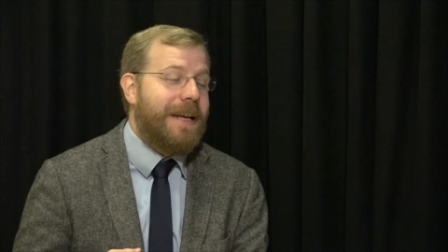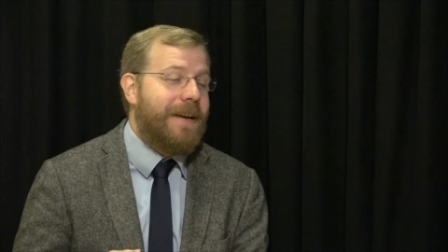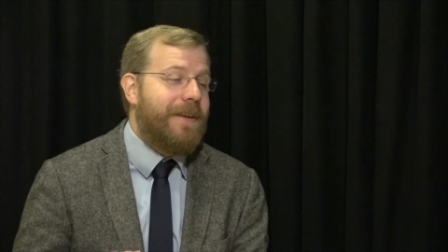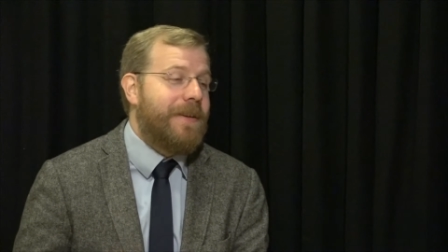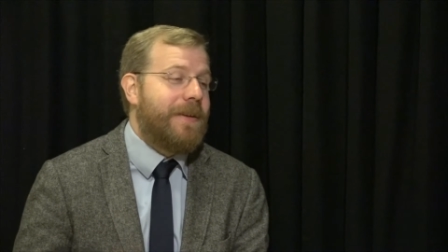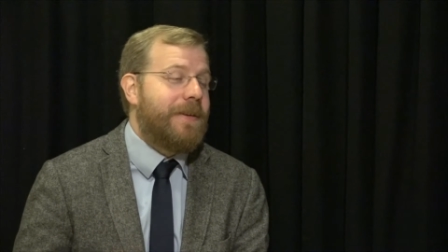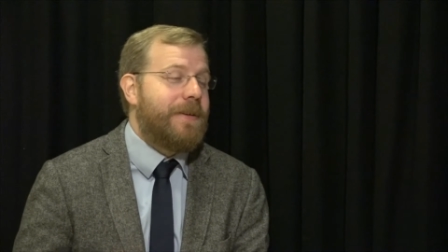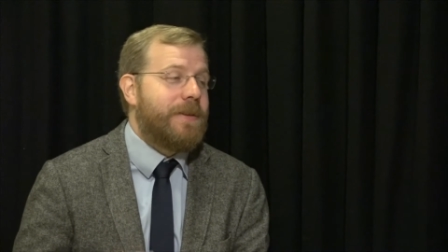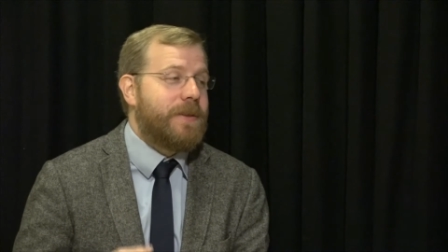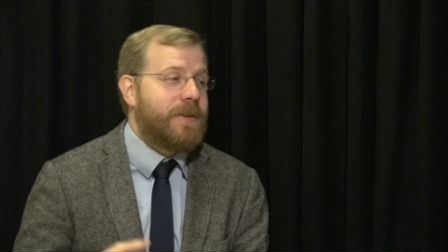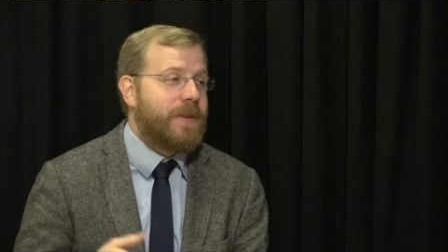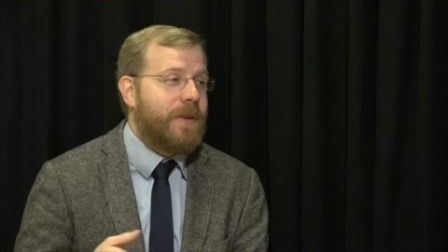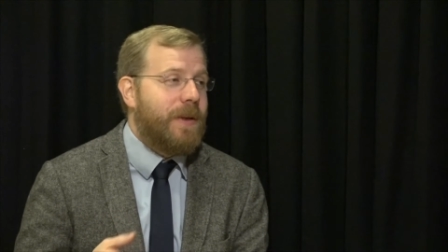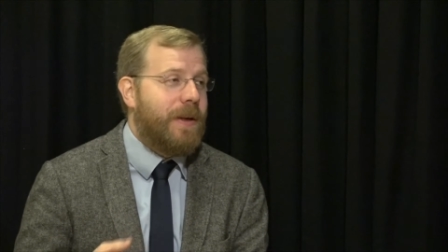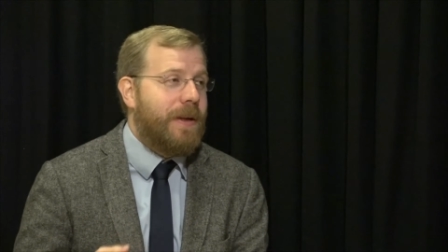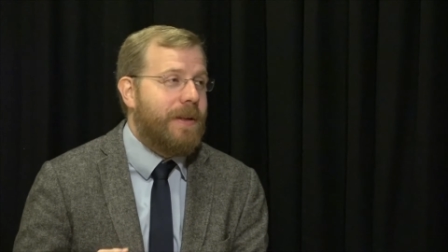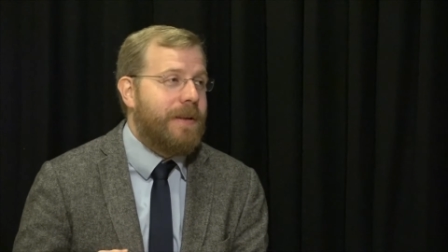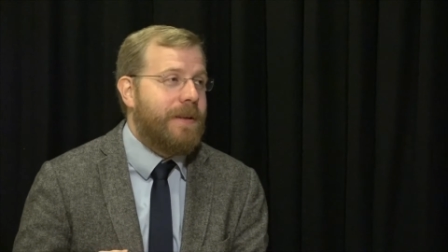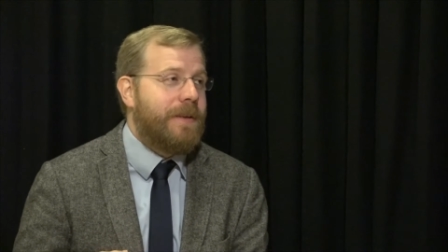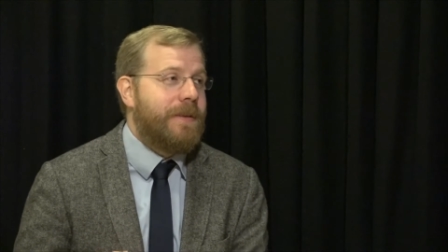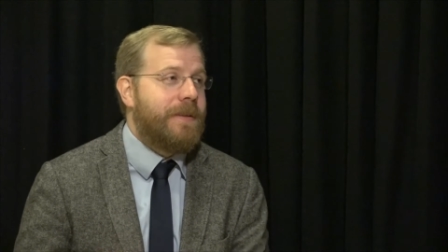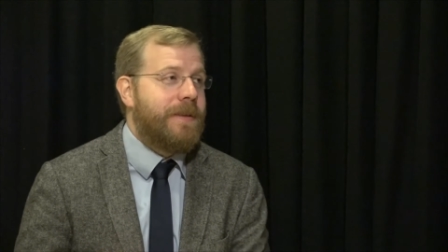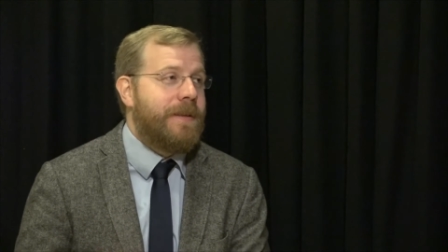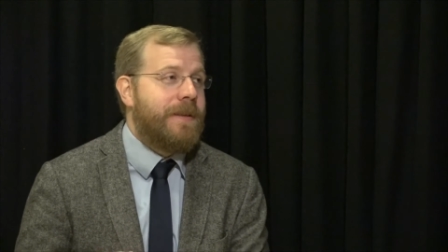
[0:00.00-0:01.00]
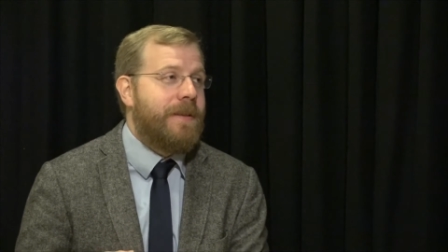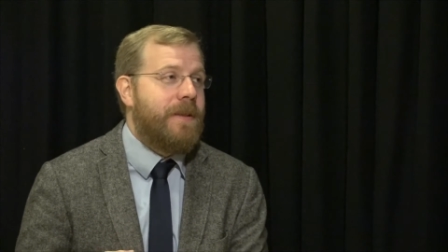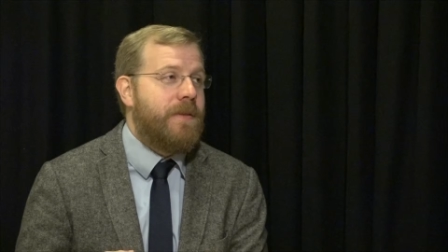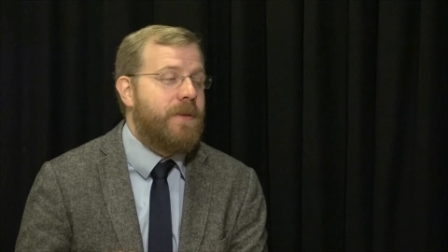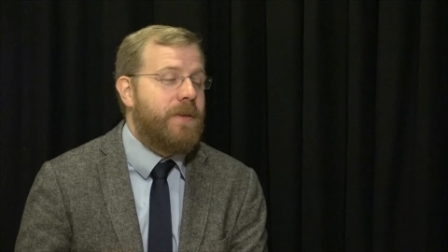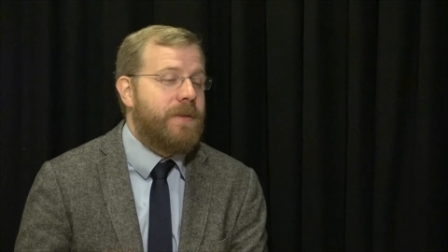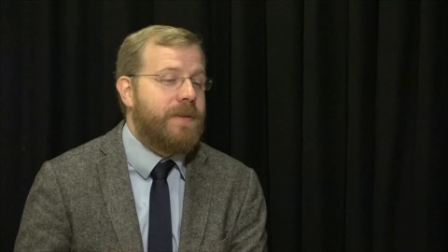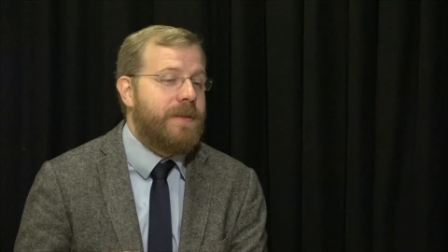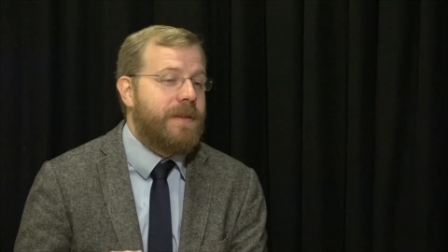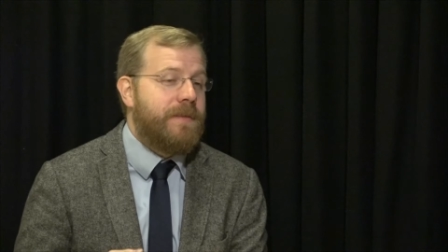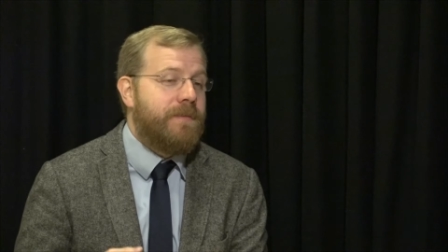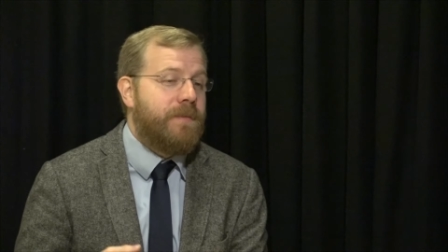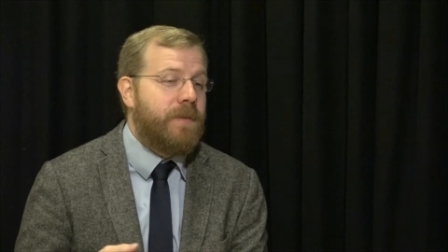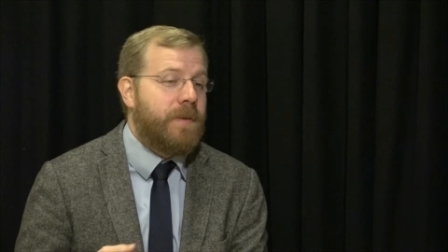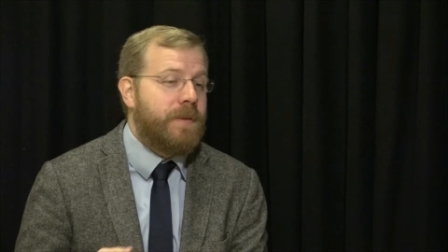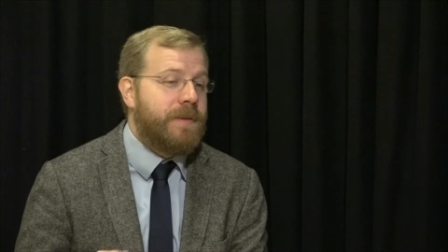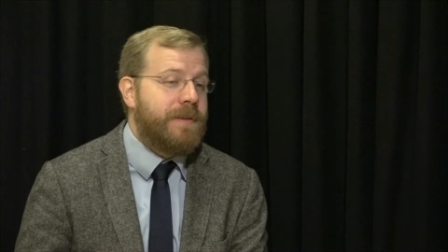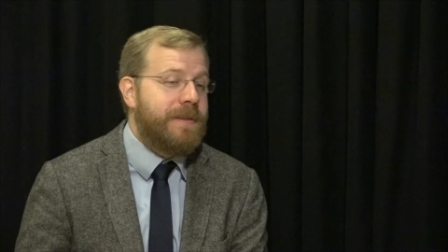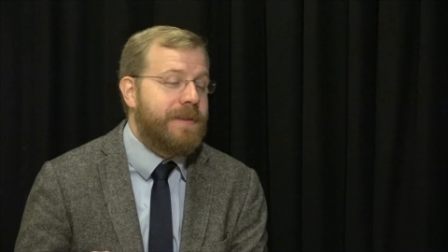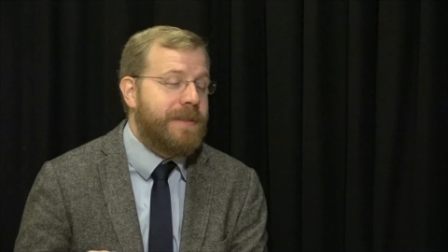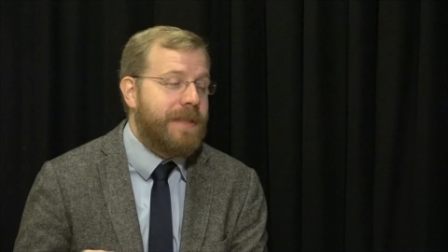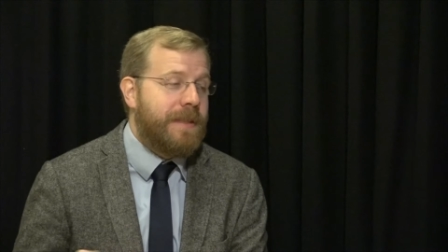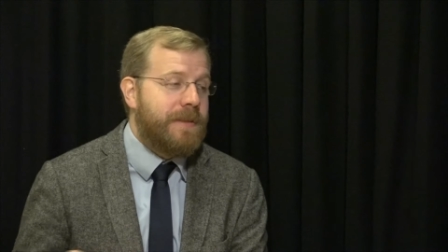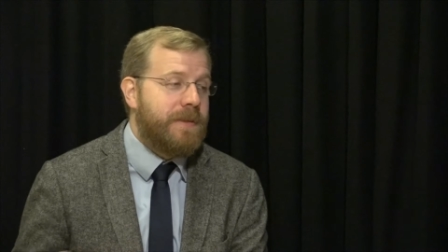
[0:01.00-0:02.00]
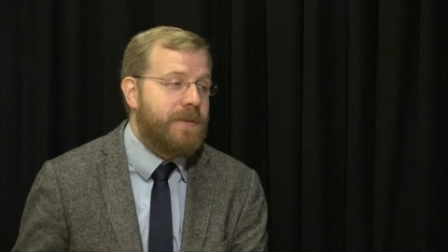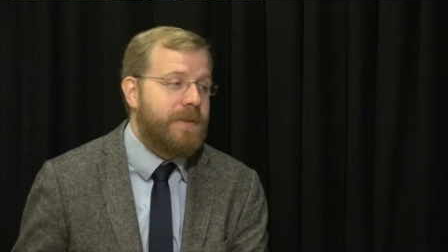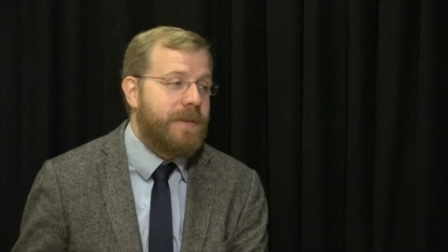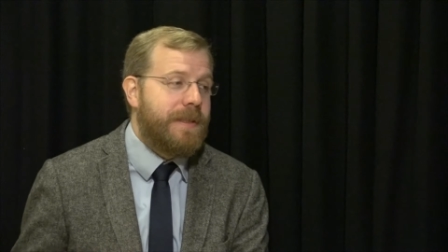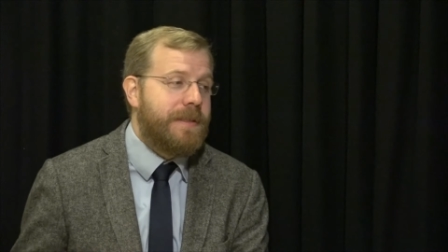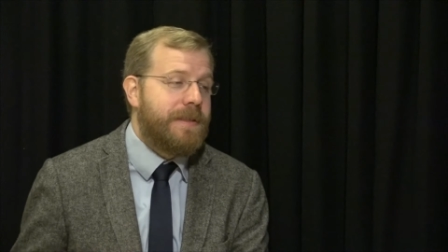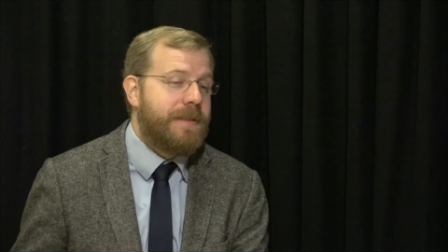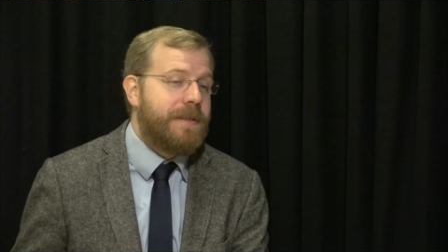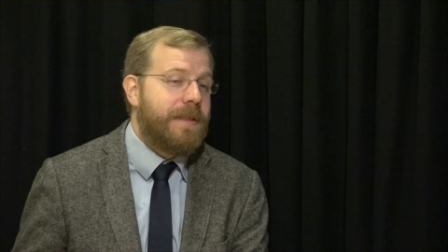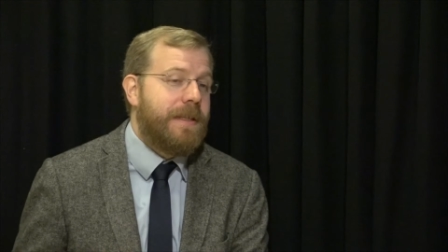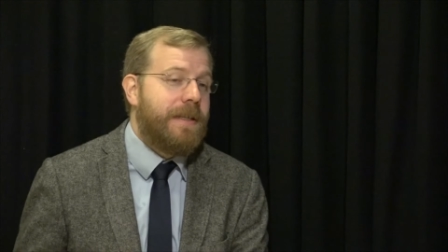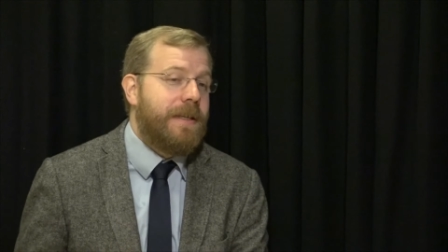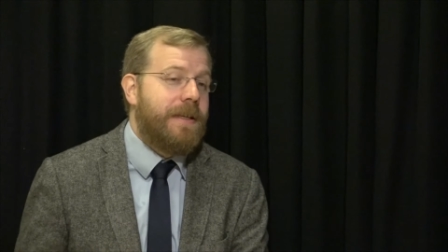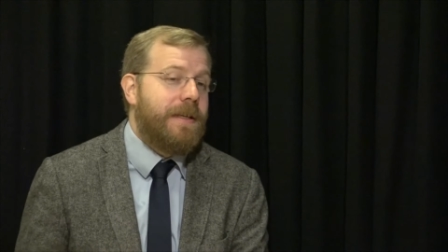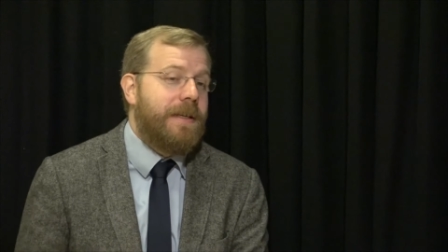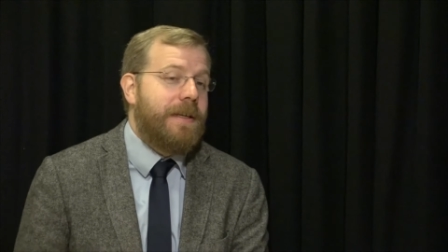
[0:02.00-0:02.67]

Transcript: cleric or scholar in the 13th and 14th centuries,